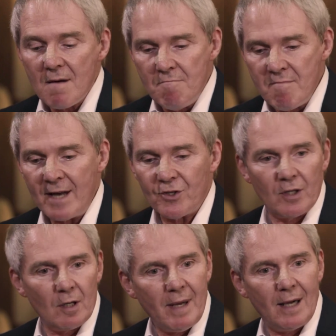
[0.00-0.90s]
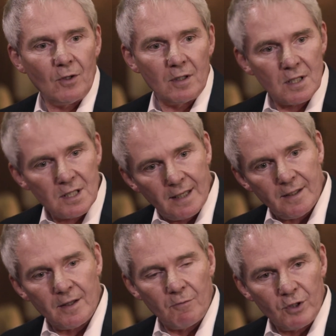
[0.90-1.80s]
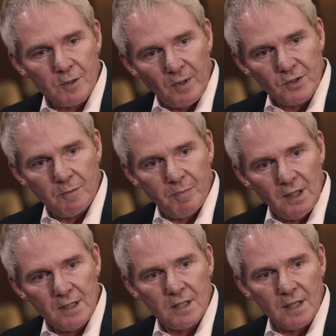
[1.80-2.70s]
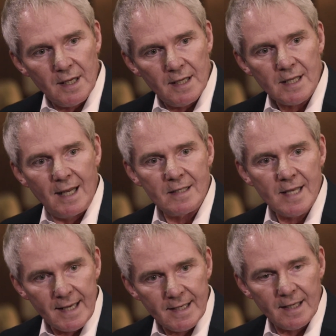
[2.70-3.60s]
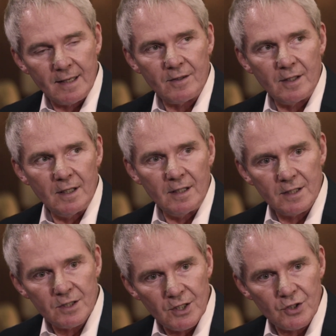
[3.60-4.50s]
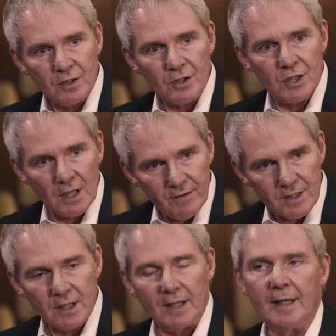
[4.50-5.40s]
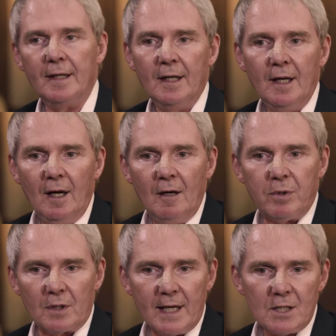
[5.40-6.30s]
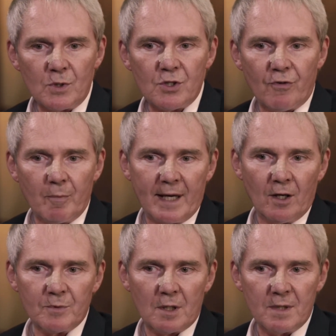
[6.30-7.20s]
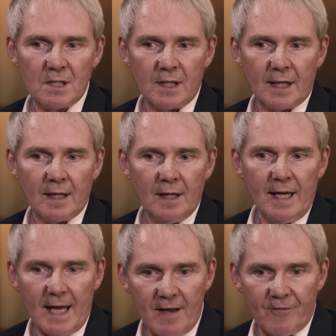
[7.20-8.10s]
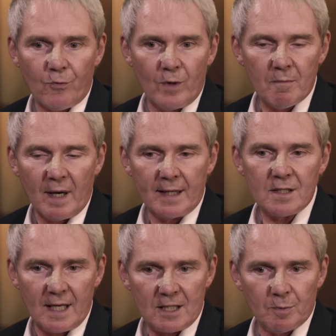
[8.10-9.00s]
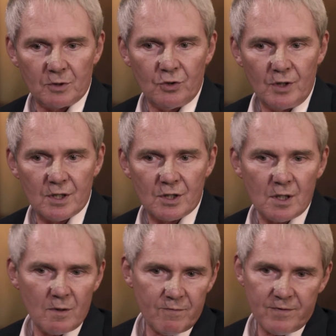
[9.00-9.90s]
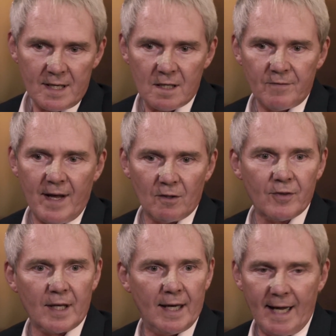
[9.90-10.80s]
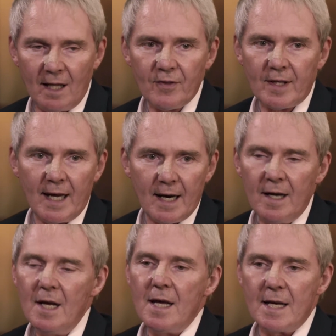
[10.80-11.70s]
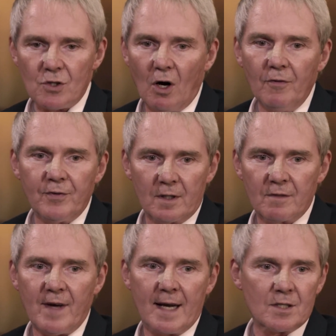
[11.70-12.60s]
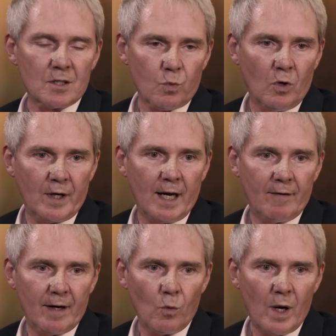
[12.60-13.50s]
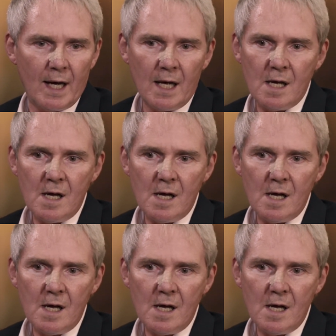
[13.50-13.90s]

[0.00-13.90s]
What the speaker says: measured about understanding the responsibilities and taking the decisions seriously, but yes, we should remain optimistic if we make sensible choices. So think of healthcare. Healthcare is often advanced as one area where